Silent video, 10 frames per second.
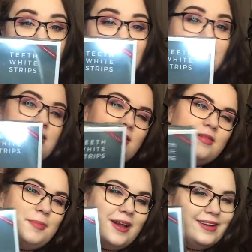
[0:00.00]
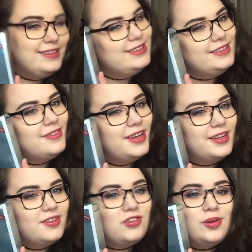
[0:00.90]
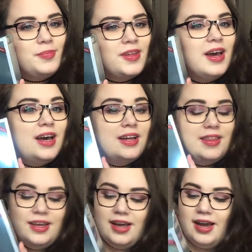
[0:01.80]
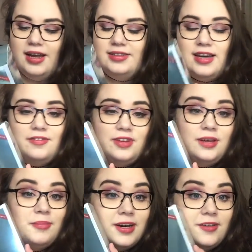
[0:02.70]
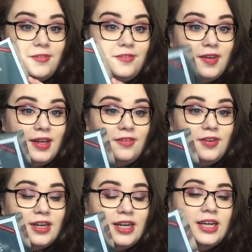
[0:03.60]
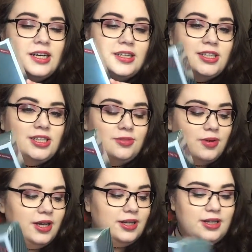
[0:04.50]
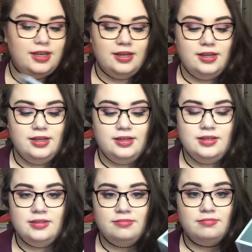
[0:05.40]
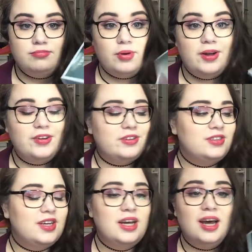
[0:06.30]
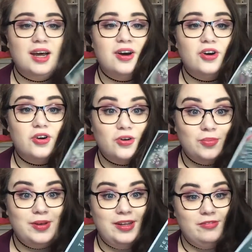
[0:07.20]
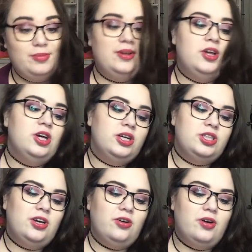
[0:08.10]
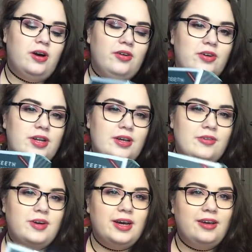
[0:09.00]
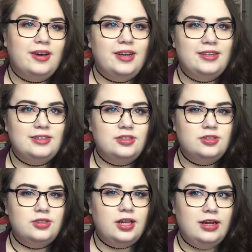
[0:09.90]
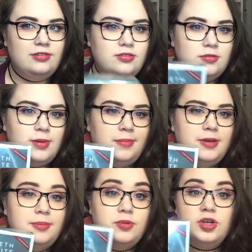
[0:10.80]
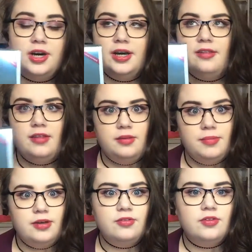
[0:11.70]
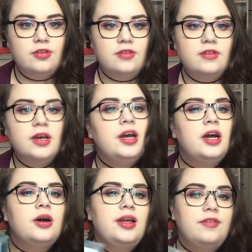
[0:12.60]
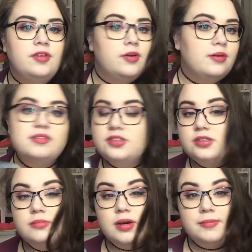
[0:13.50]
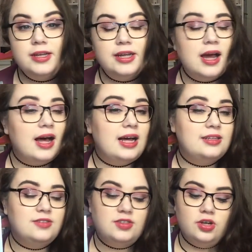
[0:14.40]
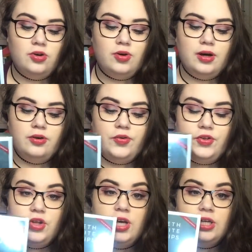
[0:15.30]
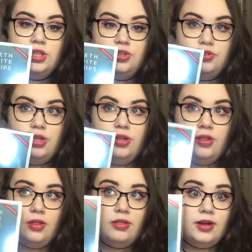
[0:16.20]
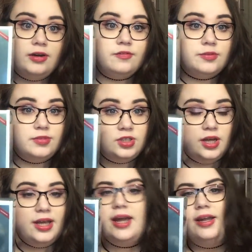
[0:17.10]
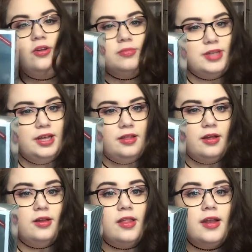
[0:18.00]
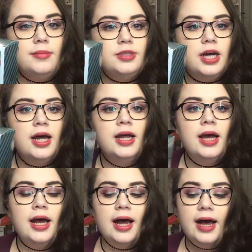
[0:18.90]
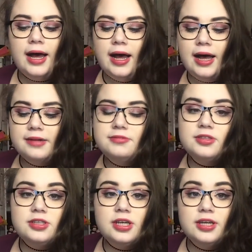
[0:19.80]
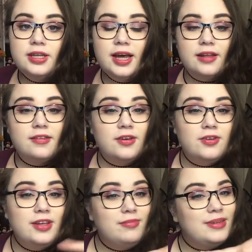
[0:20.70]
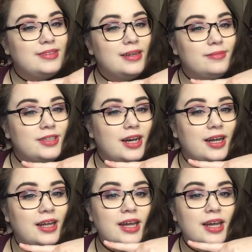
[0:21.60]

is Spotlight Teat Whitening Strips. They are definitely my favourite teat whitening product. Unbelievable. So I'm gonna, I kind of didn't do the last ones properly, but I seen big results even though I wasn't doing them properly, and so I'm gonna do these starting from tonight and I'll update you all on Snapchat. And yeah, so I'll leave my Snapchat